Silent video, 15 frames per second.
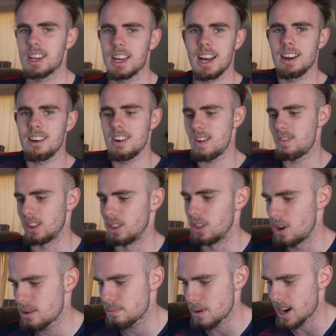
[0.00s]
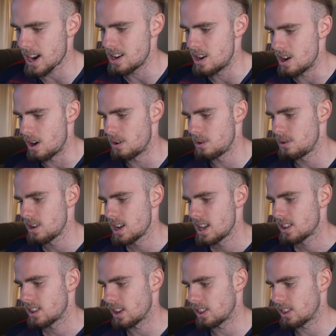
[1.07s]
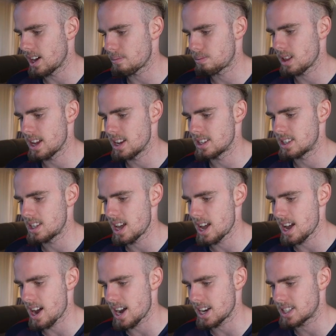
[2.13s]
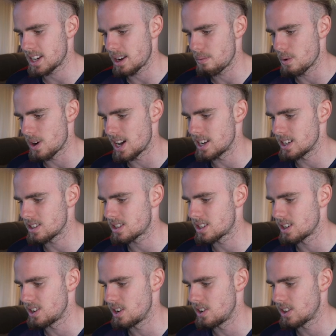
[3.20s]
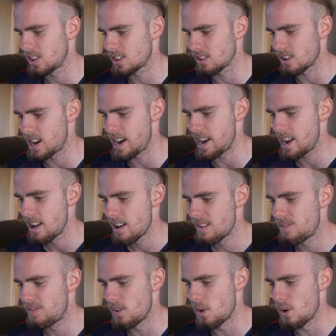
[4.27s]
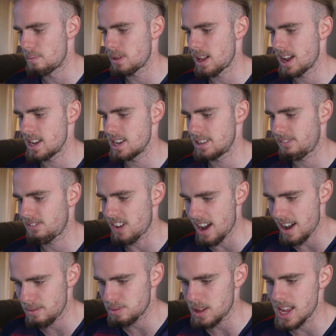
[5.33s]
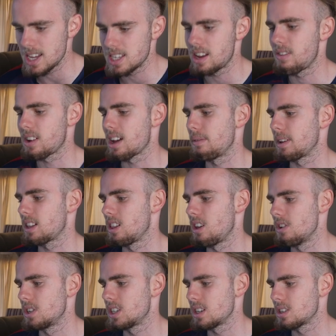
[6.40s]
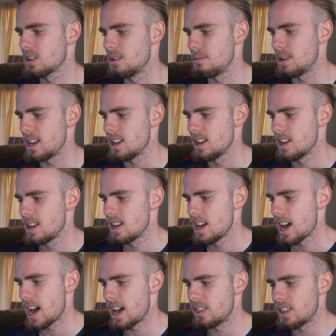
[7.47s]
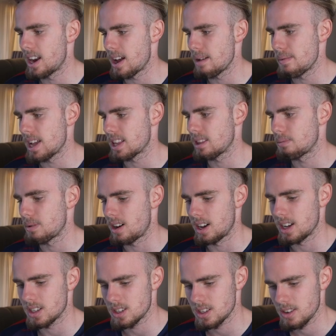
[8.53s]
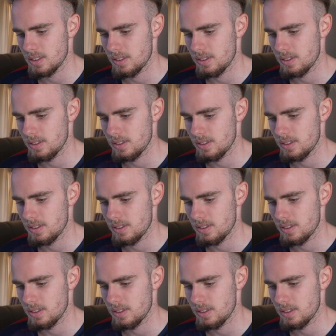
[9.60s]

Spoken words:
I don't even look, but I know that that player's there. I see 1, 2, 3, 4 players, 5 players even coming closer to me, and then I make the pass.